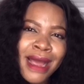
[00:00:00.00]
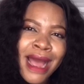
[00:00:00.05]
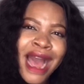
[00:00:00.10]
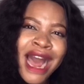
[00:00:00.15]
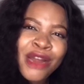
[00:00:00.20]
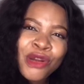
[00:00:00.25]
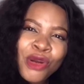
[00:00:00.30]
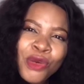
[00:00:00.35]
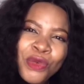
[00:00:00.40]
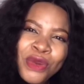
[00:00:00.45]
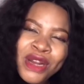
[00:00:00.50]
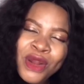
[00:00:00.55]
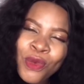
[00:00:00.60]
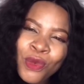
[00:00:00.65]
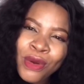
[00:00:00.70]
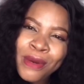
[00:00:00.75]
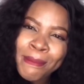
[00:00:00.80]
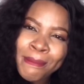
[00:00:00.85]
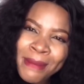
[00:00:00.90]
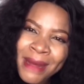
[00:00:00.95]
are not really
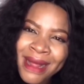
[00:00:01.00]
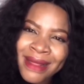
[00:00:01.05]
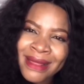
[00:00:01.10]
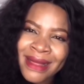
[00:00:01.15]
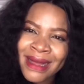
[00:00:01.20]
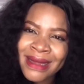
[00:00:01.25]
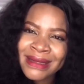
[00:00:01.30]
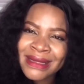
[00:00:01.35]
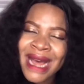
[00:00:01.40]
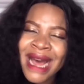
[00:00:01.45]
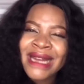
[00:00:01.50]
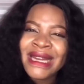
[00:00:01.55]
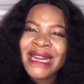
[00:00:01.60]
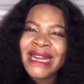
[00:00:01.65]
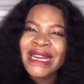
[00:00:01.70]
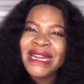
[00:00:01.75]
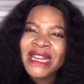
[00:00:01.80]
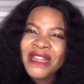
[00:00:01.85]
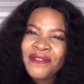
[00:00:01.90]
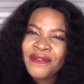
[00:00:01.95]
what matters and
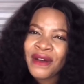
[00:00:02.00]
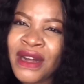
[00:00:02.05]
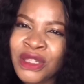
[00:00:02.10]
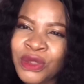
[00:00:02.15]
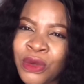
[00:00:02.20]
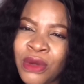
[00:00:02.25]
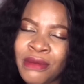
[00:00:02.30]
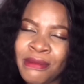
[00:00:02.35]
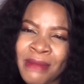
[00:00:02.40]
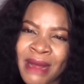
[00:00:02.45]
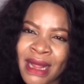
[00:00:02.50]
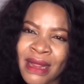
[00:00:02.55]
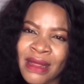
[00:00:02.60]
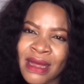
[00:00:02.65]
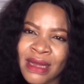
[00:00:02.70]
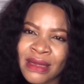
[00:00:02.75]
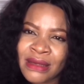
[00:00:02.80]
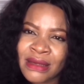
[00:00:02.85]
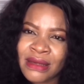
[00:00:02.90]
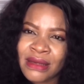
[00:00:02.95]
then leave out what
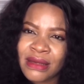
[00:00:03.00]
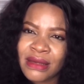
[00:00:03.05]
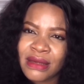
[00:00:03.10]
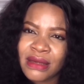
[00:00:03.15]
matters.